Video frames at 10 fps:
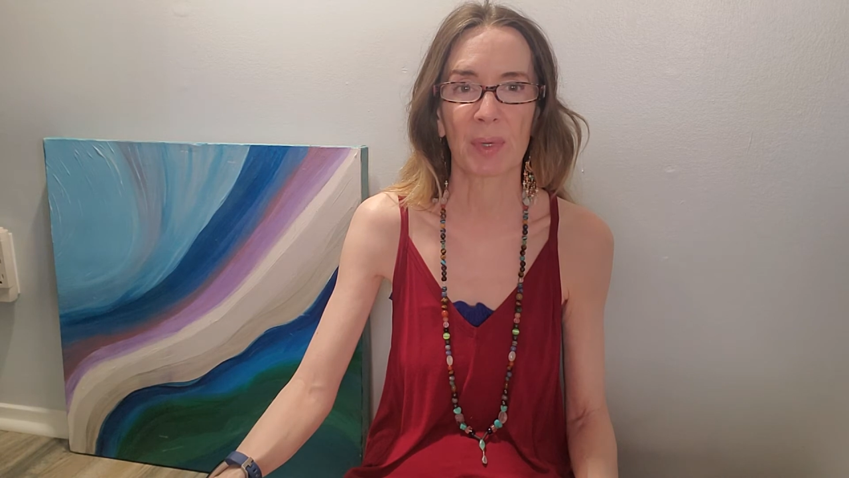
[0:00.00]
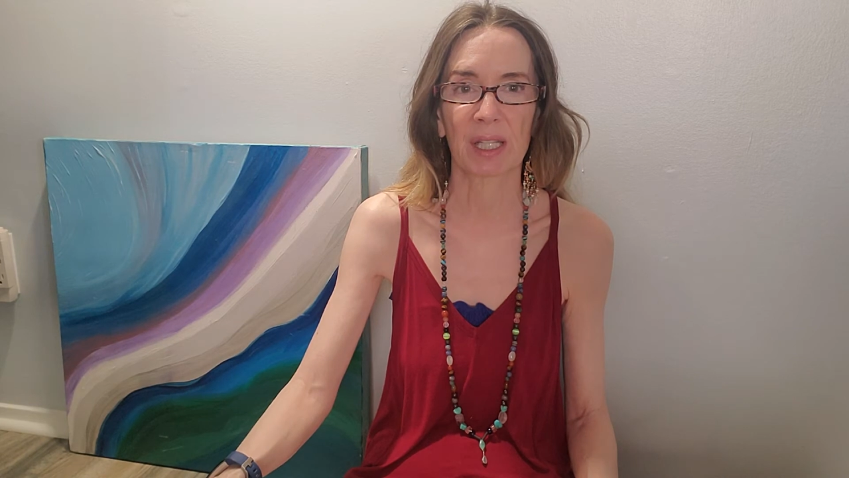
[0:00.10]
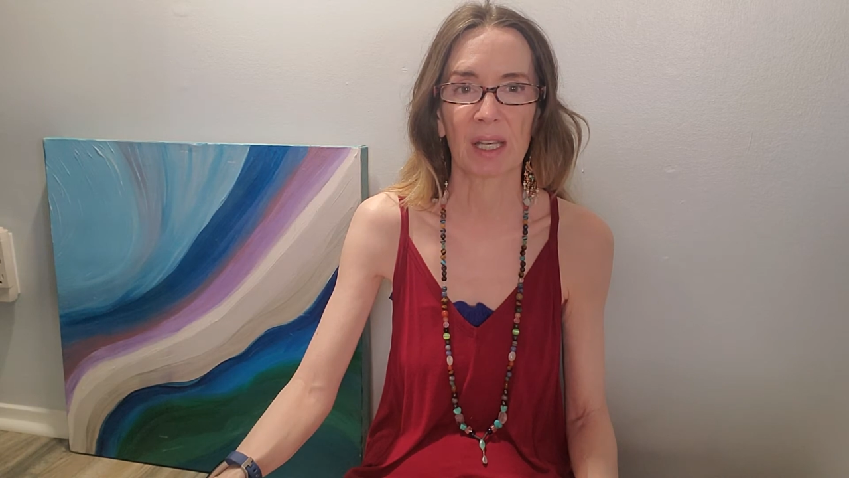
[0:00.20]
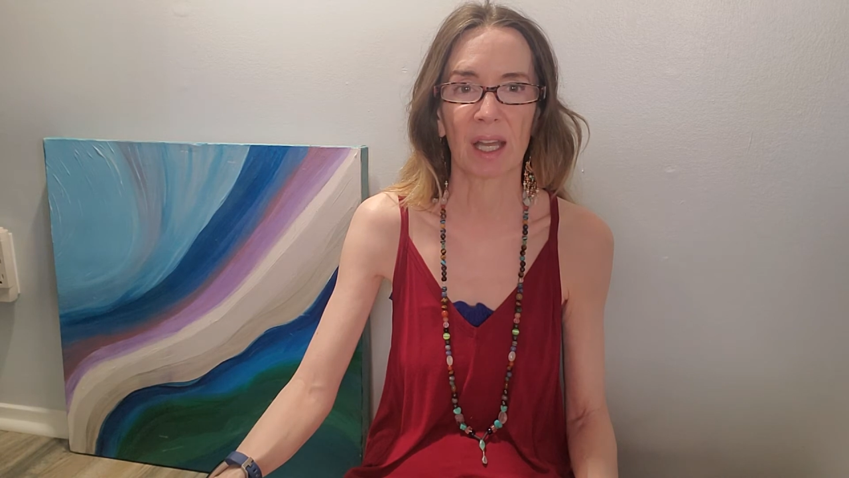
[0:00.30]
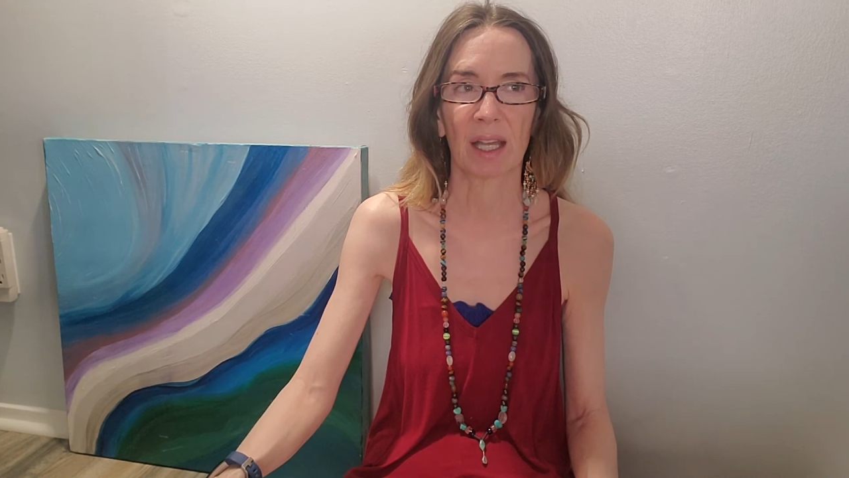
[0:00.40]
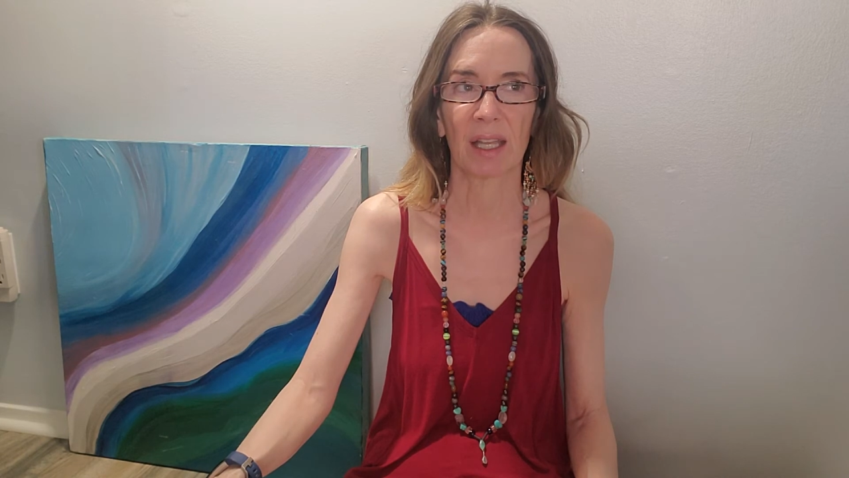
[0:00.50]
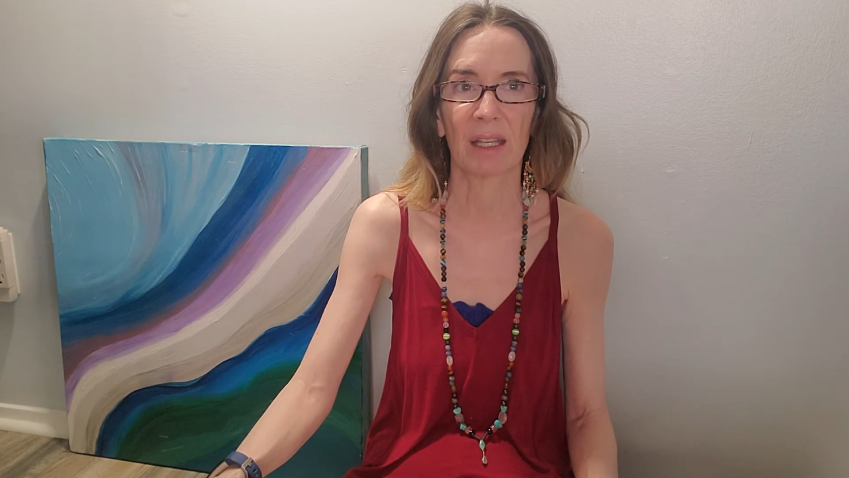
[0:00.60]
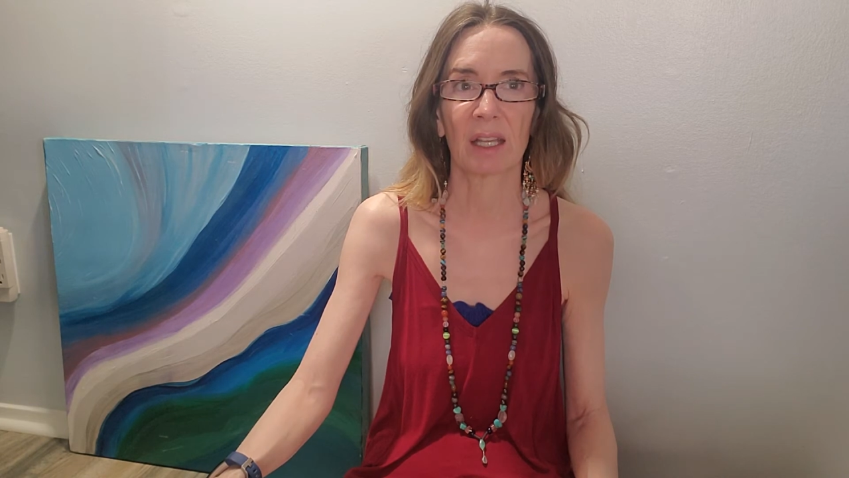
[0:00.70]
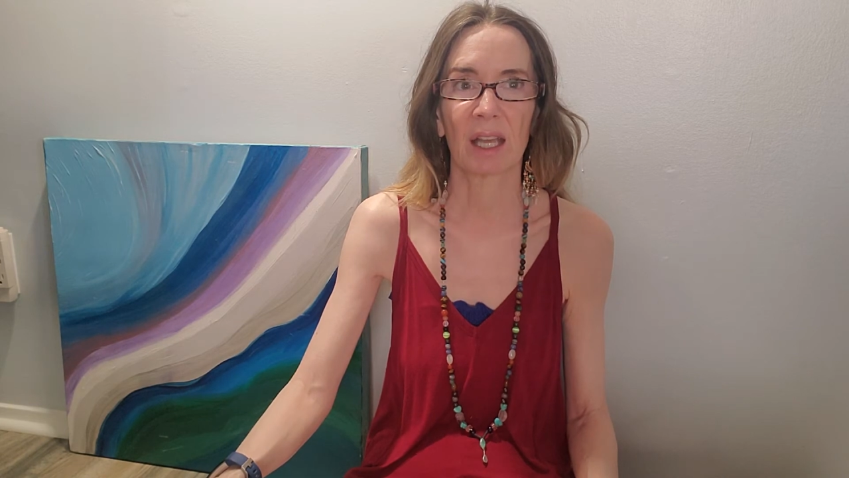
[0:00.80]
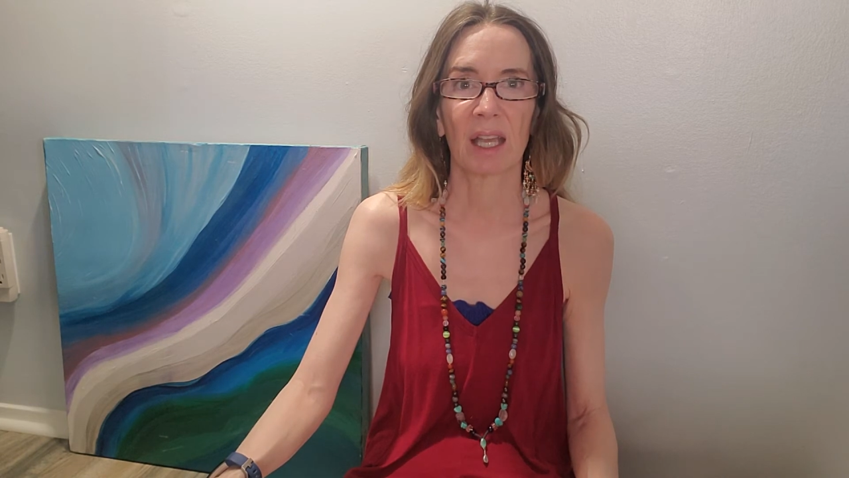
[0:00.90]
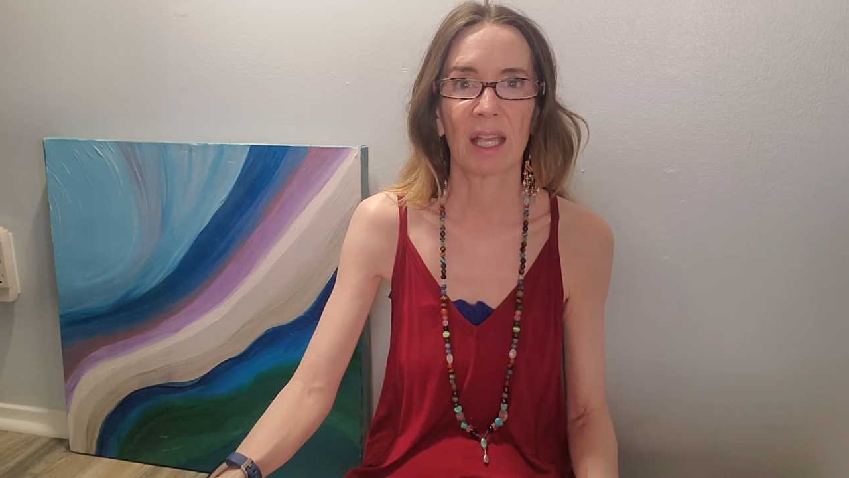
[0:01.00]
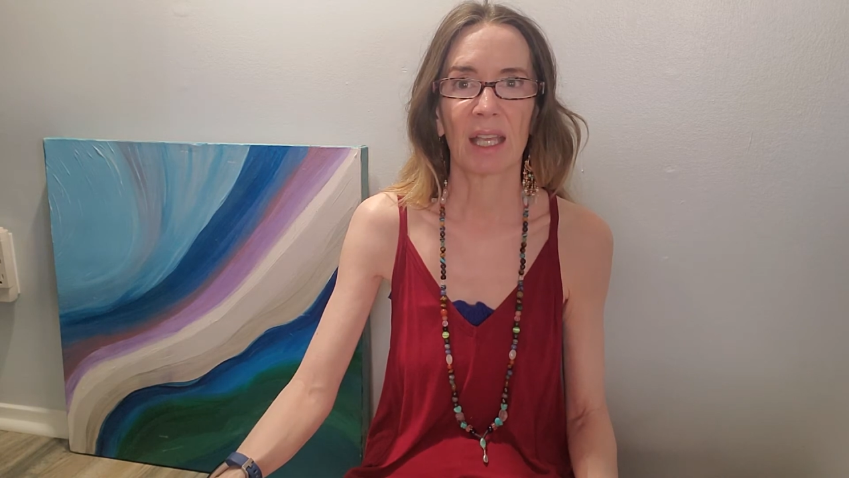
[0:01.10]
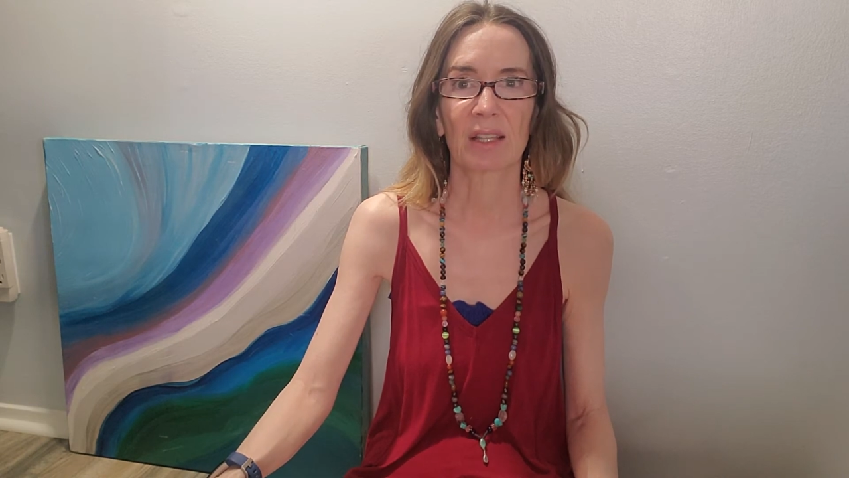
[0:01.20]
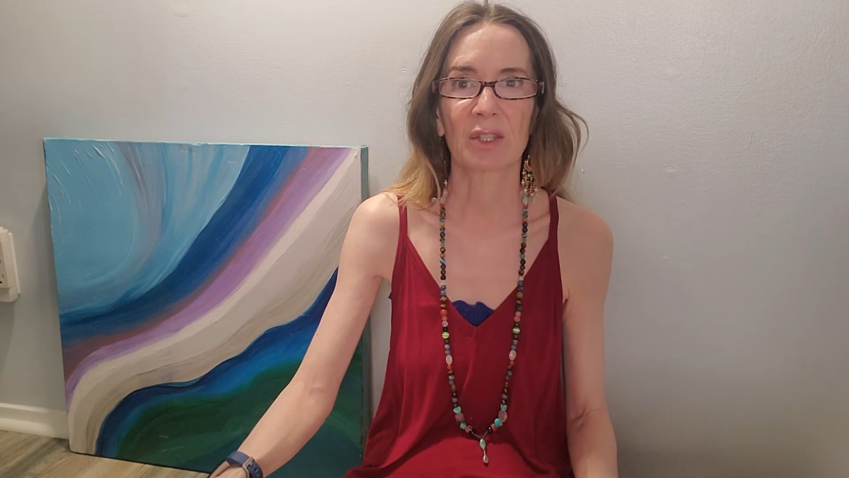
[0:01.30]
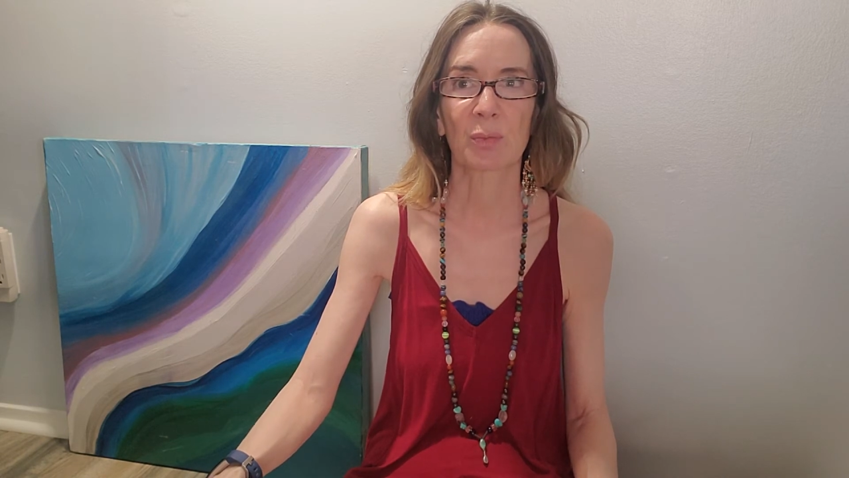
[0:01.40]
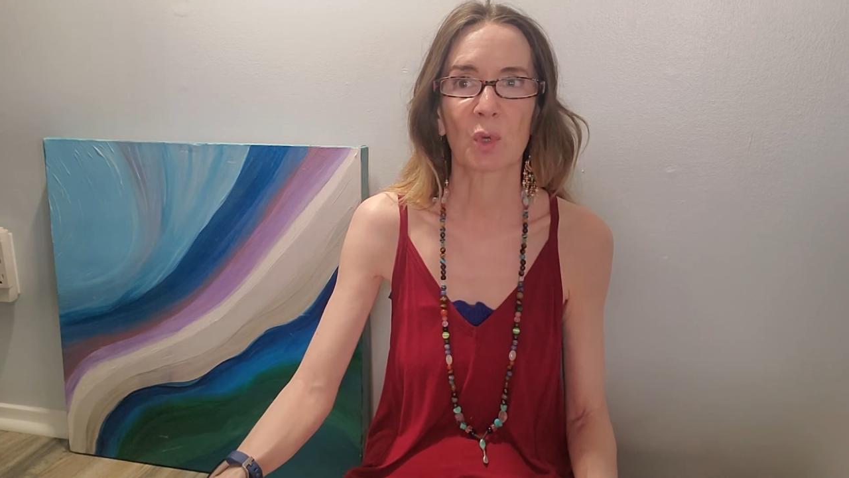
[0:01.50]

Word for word: at night. It's